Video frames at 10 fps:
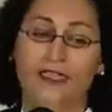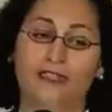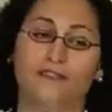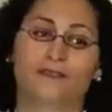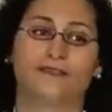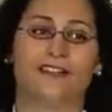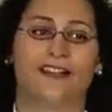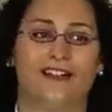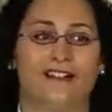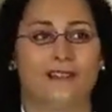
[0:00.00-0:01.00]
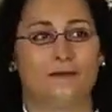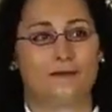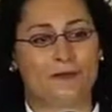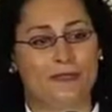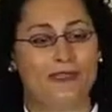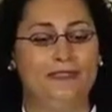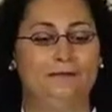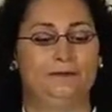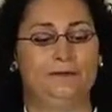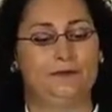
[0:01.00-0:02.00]
If
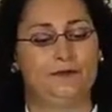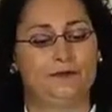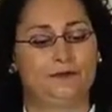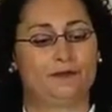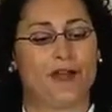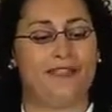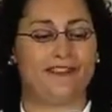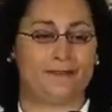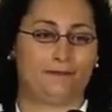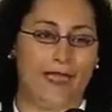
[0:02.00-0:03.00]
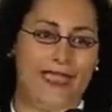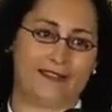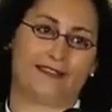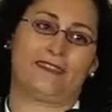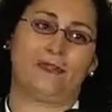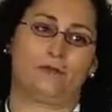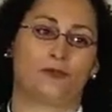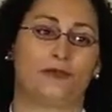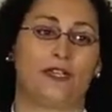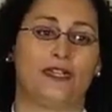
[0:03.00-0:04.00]
the private banks that
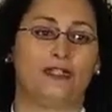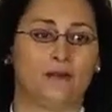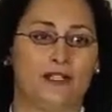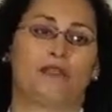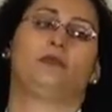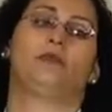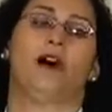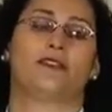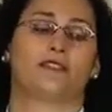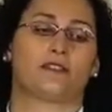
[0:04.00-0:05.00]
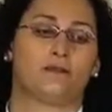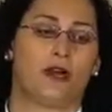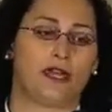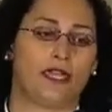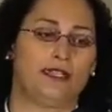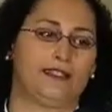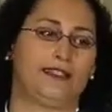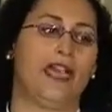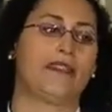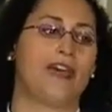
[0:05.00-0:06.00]
bring municipal bonds to
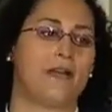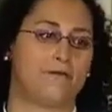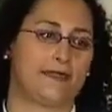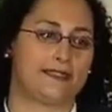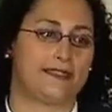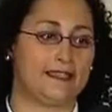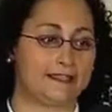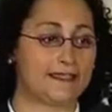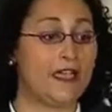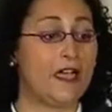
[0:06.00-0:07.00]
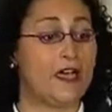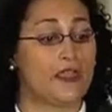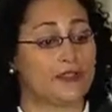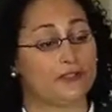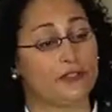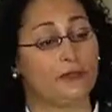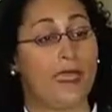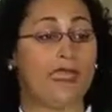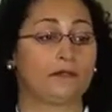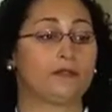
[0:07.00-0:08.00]
market get that business through
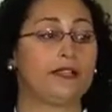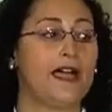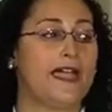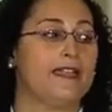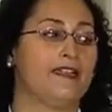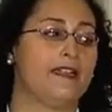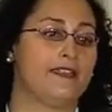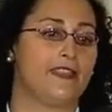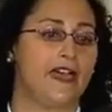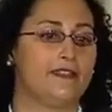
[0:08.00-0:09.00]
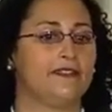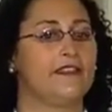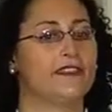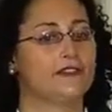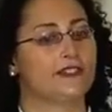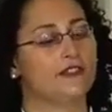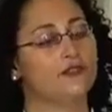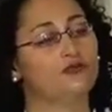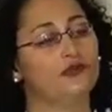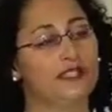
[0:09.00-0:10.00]
pay-to-play, then there's a
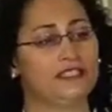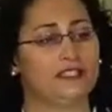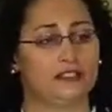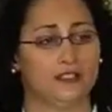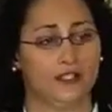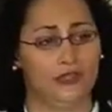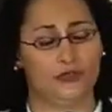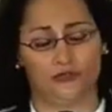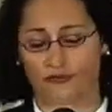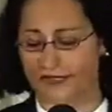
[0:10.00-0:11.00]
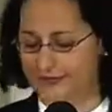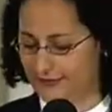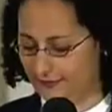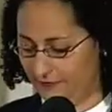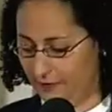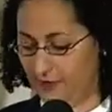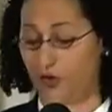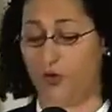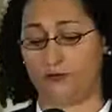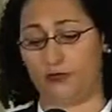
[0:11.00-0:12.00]
real huge risk for
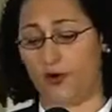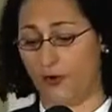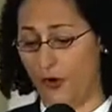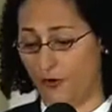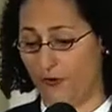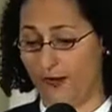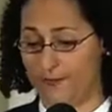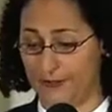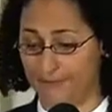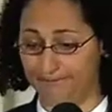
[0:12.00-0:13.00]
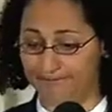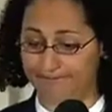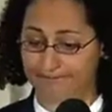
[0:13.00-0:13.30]
quid pro quo corruption.